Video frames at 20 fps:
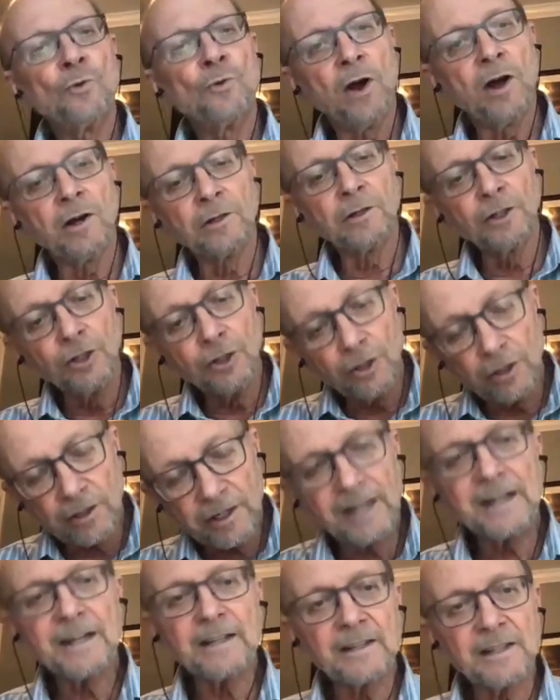are
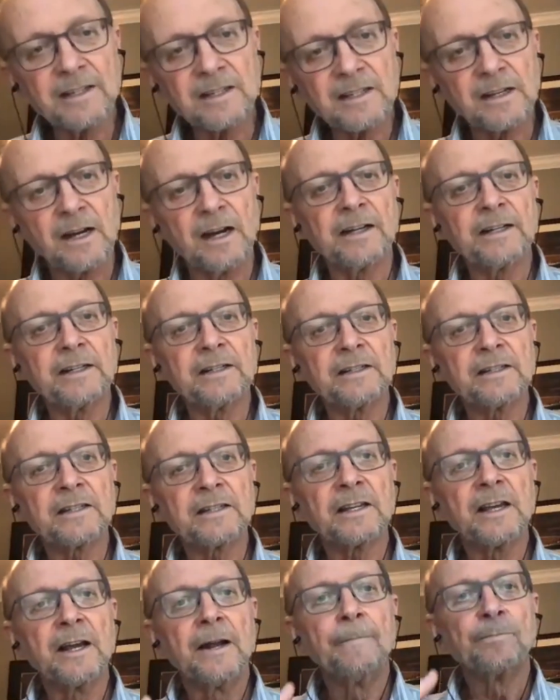looking at the science,
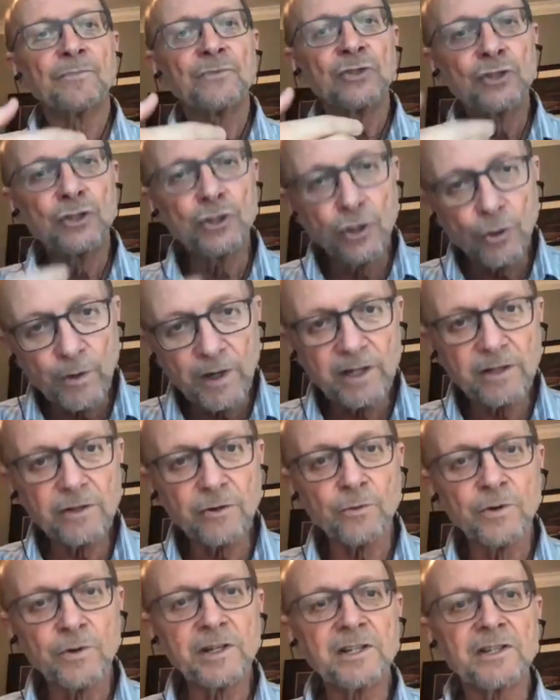doing the
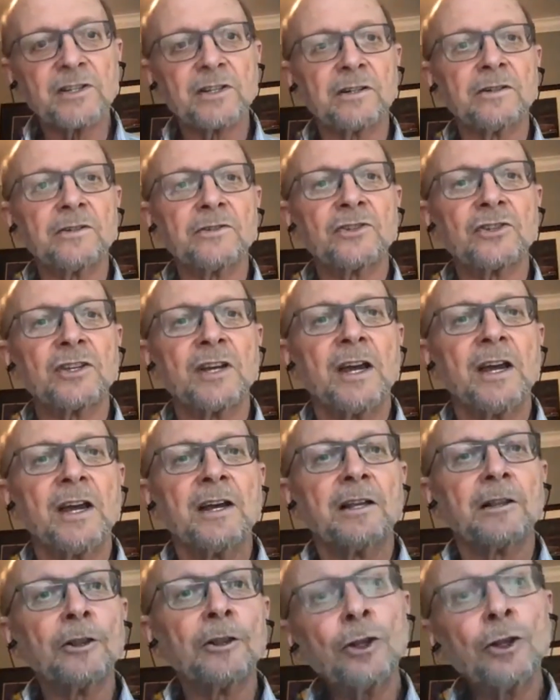research,
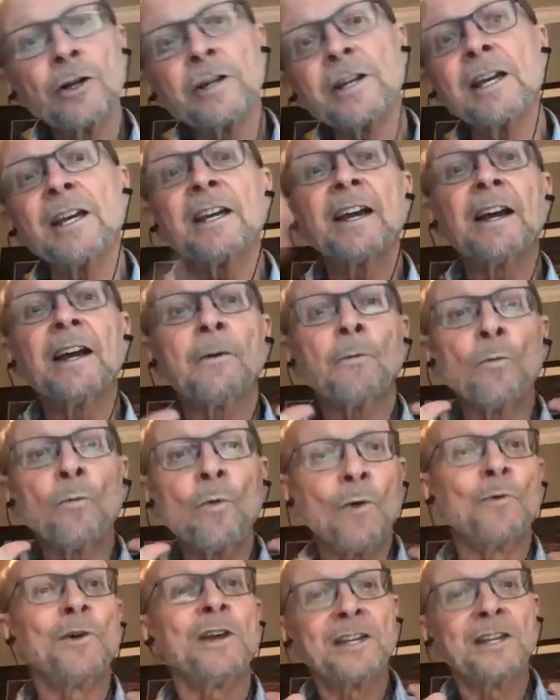looking at what
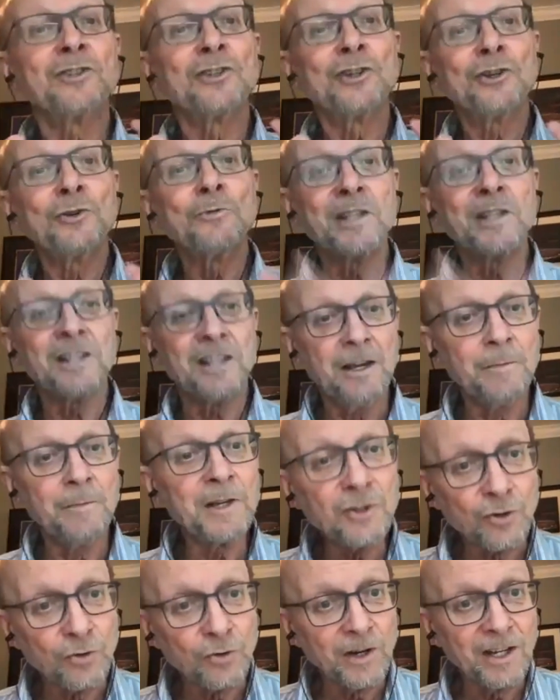we can do with
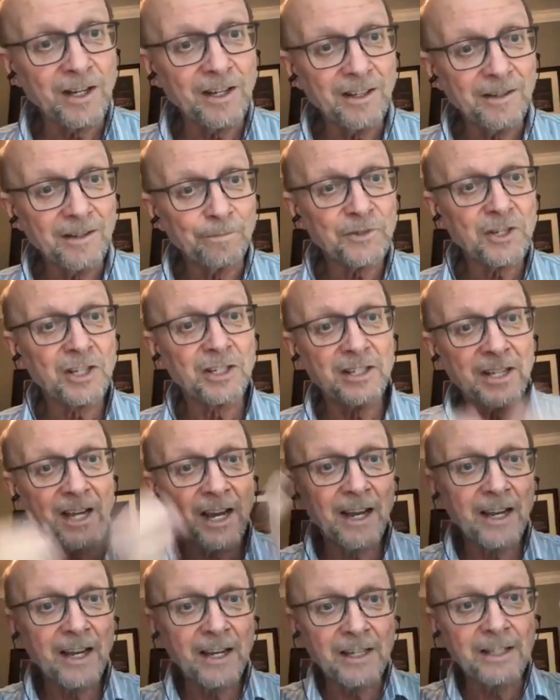imagery today
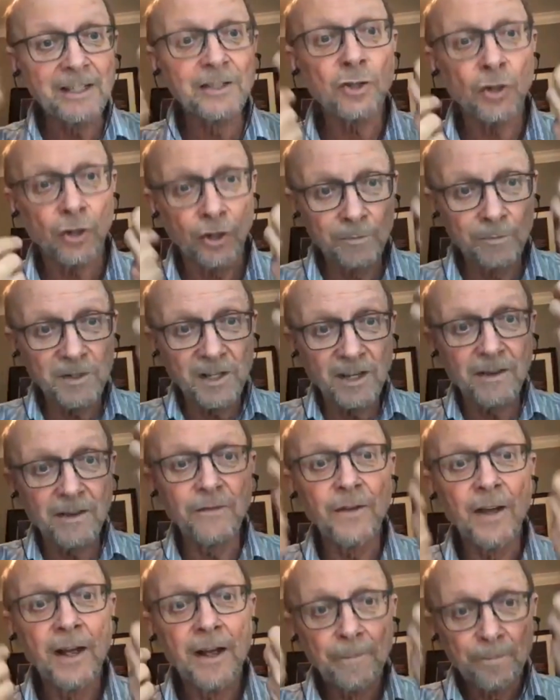in terms of
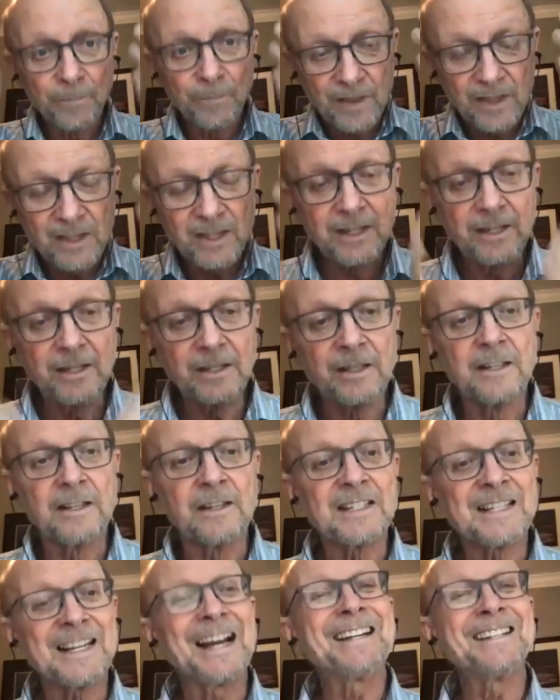the
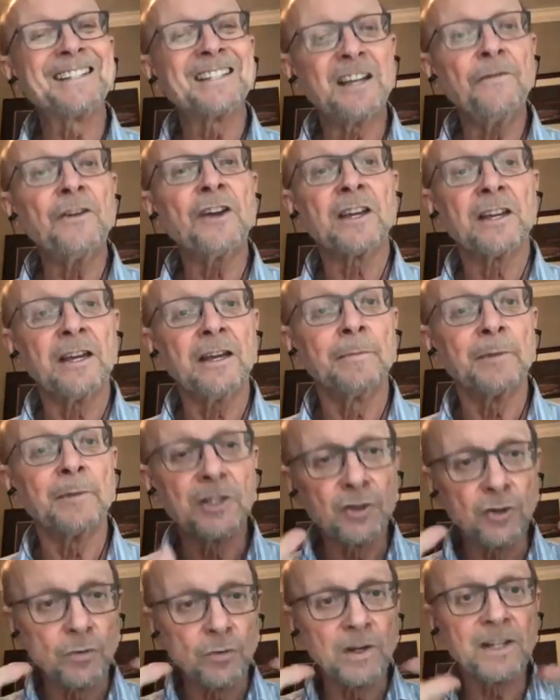scientific
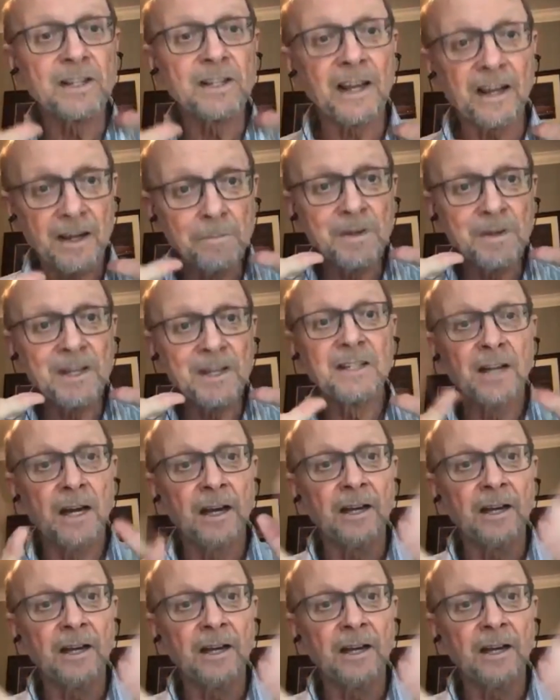imagery that can be done.